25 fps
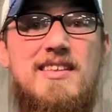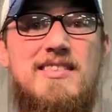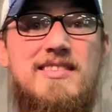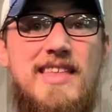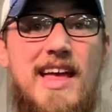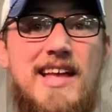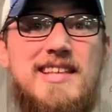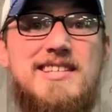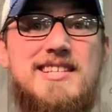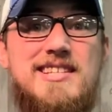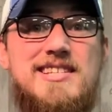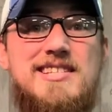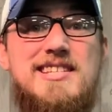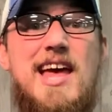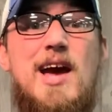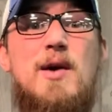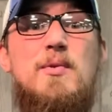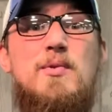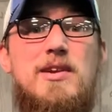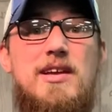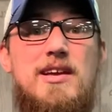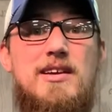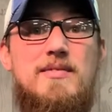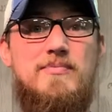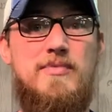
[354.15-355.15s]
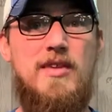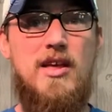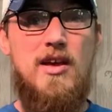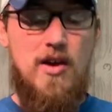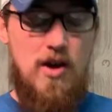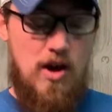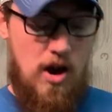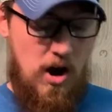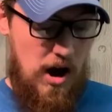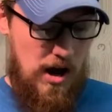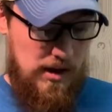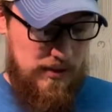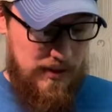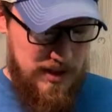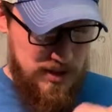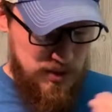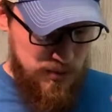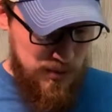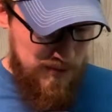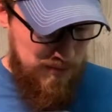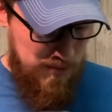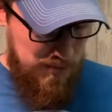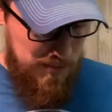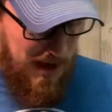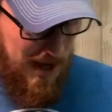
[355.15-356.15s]
That's astounding. All right, let's
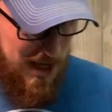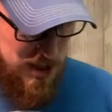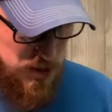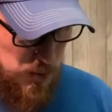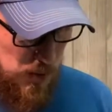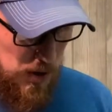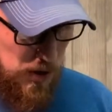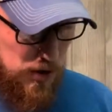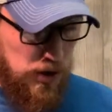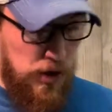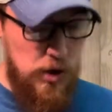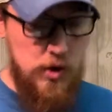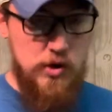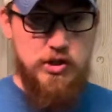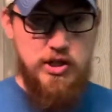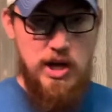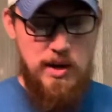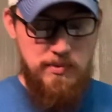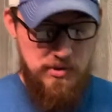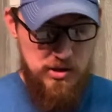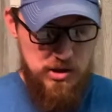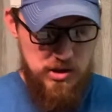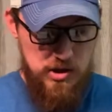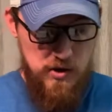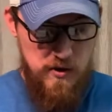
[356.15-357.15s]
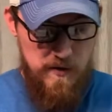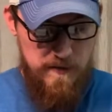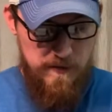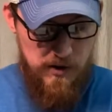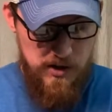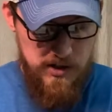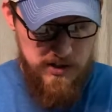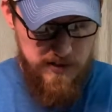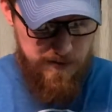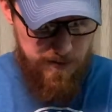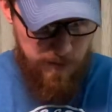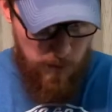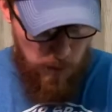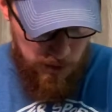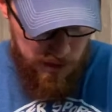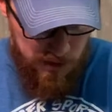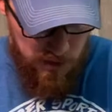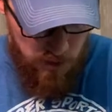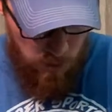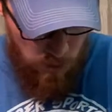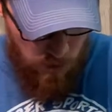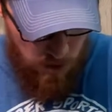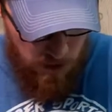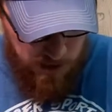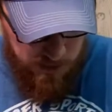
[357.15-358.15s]
read from God's word. Luke chapter 2, verse
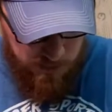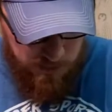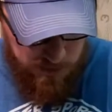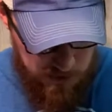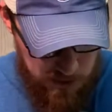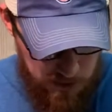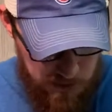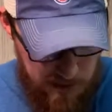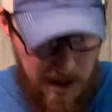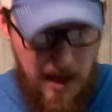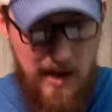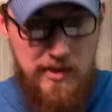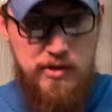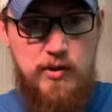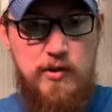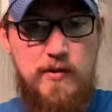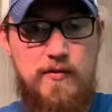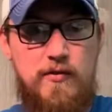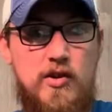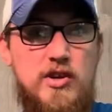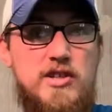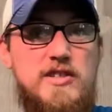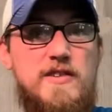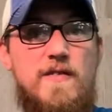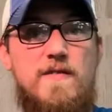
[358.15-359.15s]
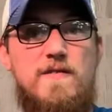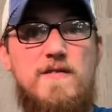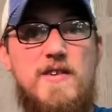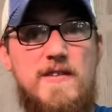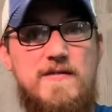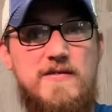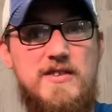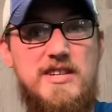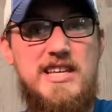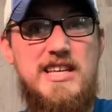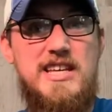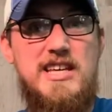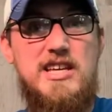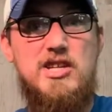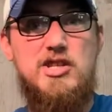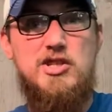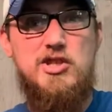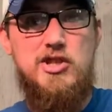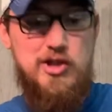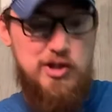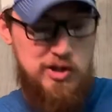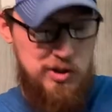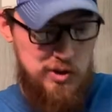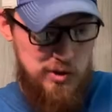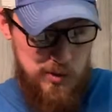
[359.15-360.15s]
41. We're going to go down through verse
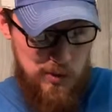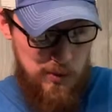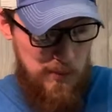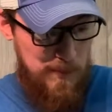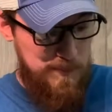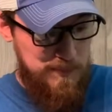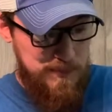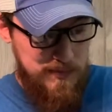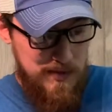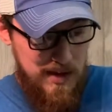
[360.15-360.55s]
52.